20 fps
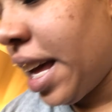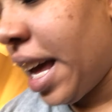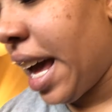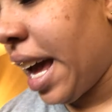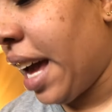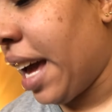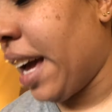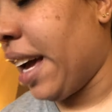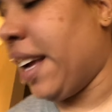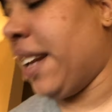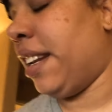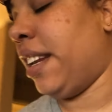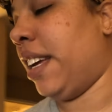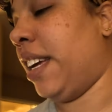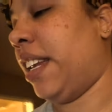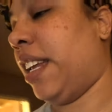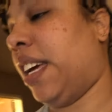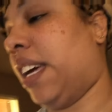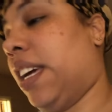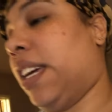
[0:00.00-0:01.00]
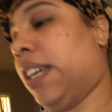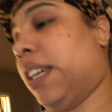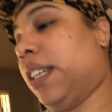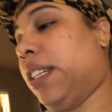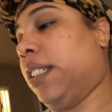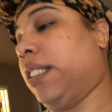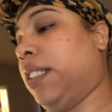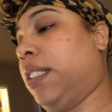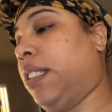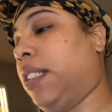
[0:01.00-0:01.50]
and it
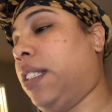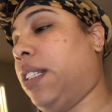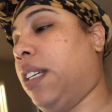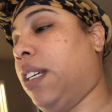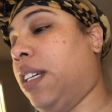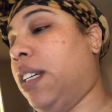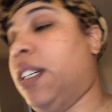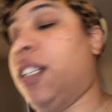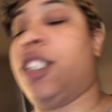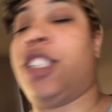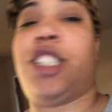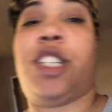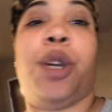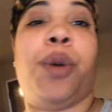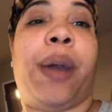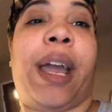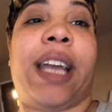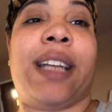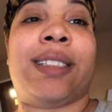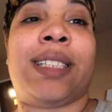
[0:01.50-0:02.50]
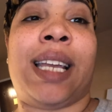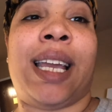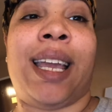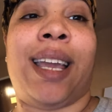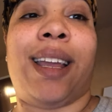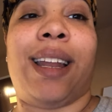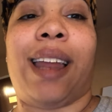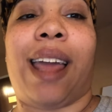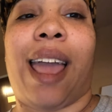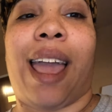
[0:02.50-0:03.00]
is
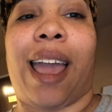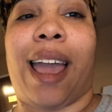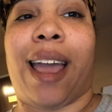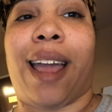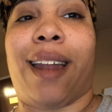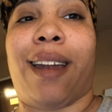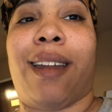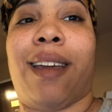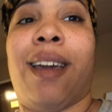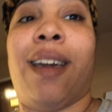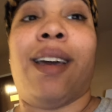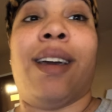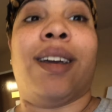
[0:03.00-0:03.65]
2.18 and